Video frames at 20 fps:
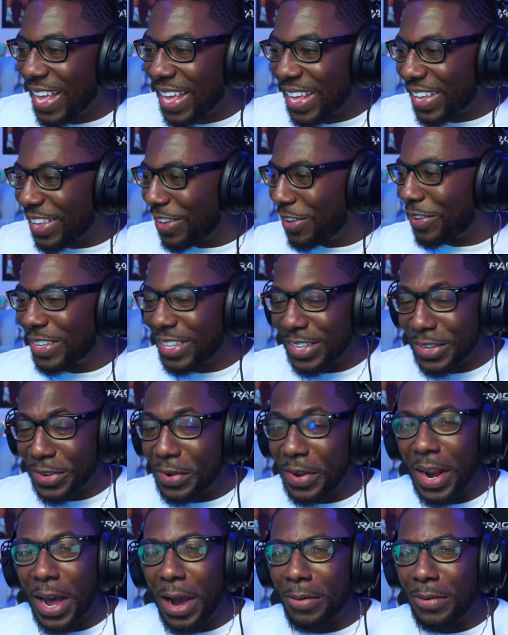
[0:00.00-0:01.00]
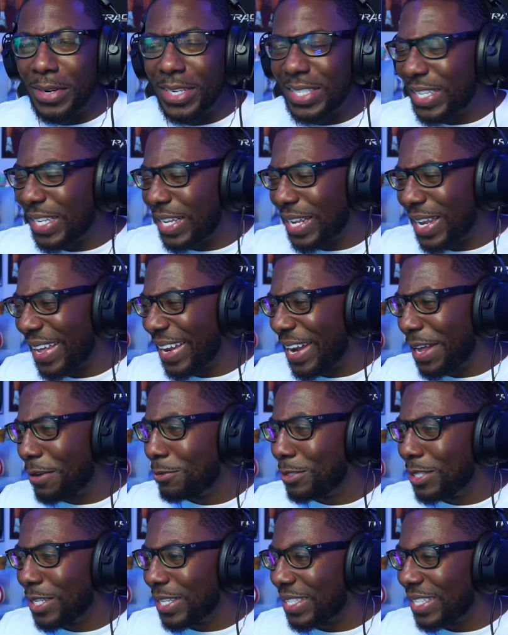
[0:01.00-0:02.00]
you can already tell, like, they were
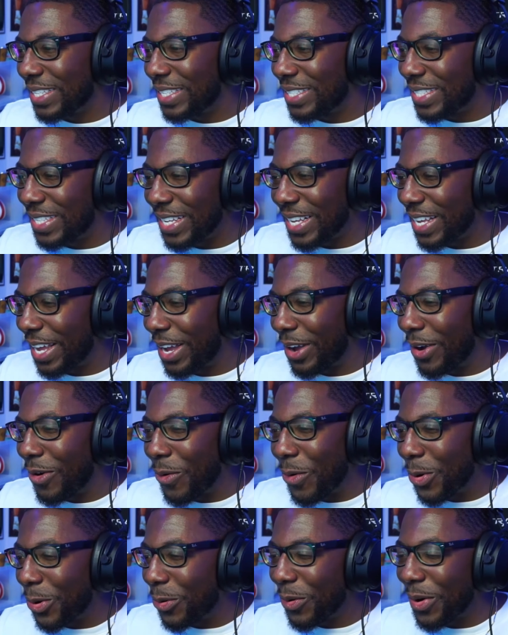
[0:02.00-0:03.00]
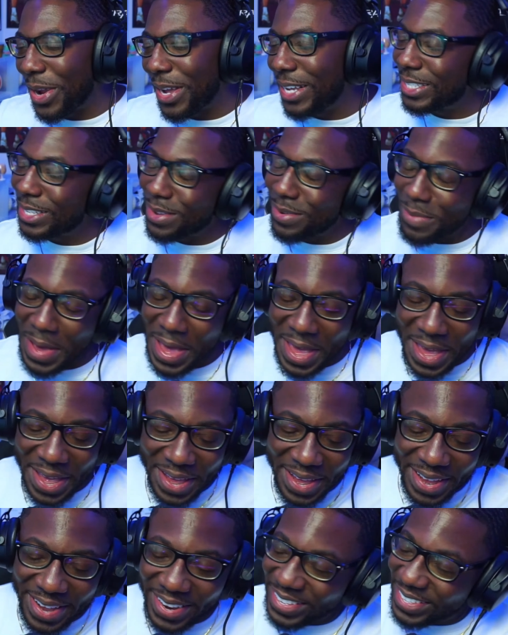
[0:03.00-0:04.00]
just in sync and going crazy,
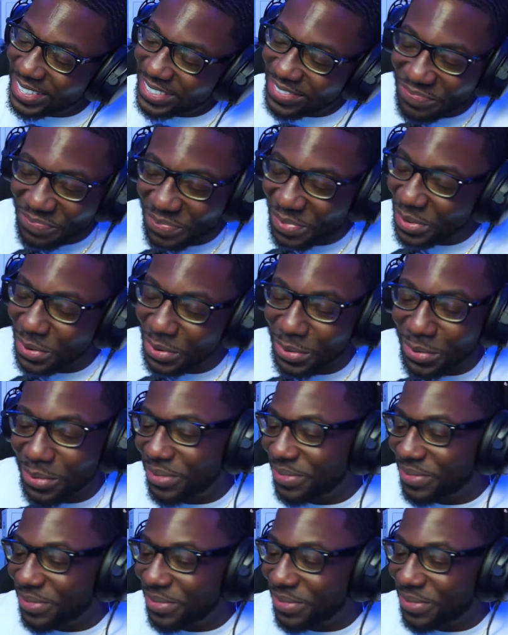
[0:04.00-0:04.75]
man. Whew.